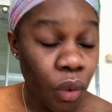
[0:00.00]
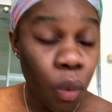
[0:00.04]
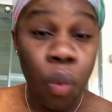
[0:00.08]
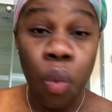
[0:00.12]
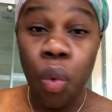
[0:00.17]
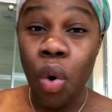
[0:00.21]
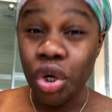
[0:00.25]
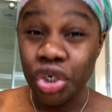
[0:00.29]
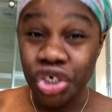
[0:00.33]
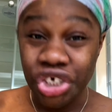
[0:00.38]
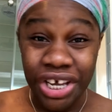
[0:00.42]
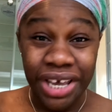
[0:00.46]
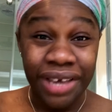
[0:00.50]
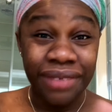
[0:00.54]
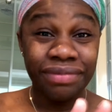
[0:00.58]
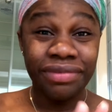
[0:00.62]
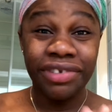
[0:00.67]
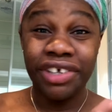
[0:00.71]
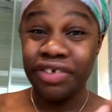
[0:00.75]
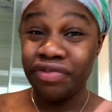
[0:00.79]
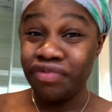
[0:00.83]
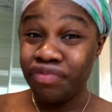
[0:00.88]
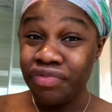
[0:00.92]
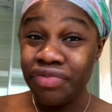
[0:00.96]
wash it.
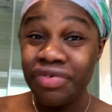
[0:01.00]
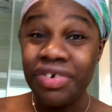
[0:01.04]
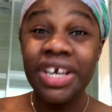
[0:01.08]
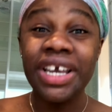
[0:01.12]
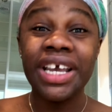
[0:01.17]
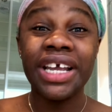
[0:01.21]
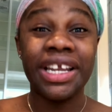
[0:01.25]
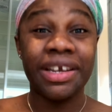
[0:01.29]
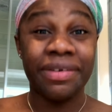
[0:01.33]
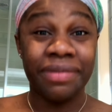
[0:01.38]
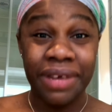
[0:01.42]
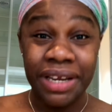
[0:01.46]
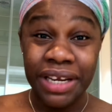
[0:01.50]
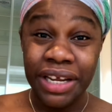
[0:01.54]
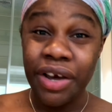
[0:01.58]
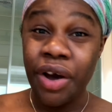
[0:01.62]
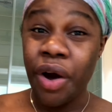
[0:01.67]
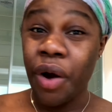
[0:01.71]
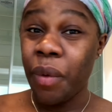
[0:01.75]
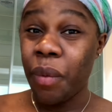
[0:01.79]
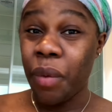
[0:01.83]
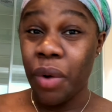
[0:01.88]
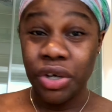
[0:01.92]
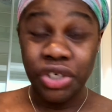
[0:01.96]
You've really got
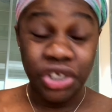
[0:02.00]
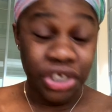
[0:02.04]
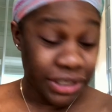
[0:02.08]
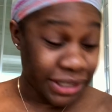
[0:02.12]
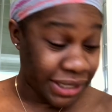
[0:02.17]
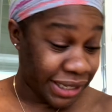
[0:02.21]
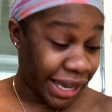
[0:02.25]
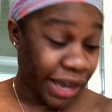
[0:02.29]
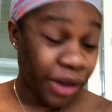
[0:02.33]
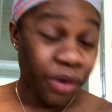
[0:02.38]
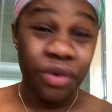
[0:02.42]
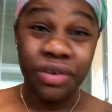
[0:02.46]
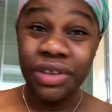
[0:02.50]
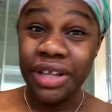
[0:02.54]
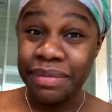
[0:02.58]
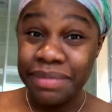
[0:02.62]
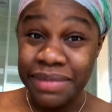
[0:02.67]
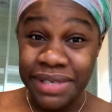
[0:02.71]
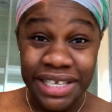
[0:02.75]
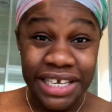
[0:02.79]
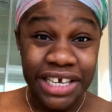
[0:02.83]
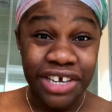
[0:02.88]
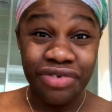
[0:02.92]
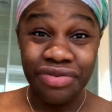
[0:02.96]
to wash it to get all them
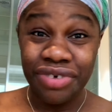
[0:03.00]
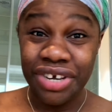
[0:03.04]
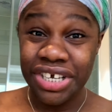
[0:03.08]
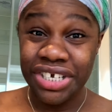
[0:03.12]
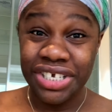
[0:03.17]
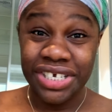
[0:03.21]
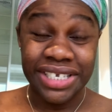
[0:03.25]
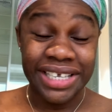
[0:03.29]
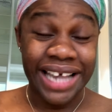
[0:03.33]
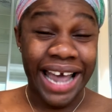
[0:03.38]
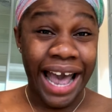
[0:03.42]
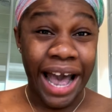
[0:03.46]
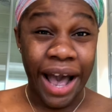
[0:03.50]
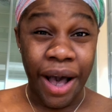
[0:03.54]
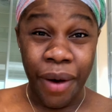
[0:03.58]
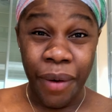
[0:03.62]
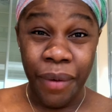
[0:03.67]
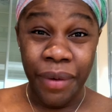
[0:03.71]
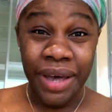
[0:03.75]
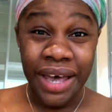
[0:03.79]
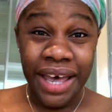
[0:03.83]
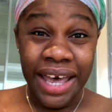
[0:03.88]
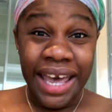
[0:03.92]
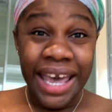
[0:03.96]
sea creatures out.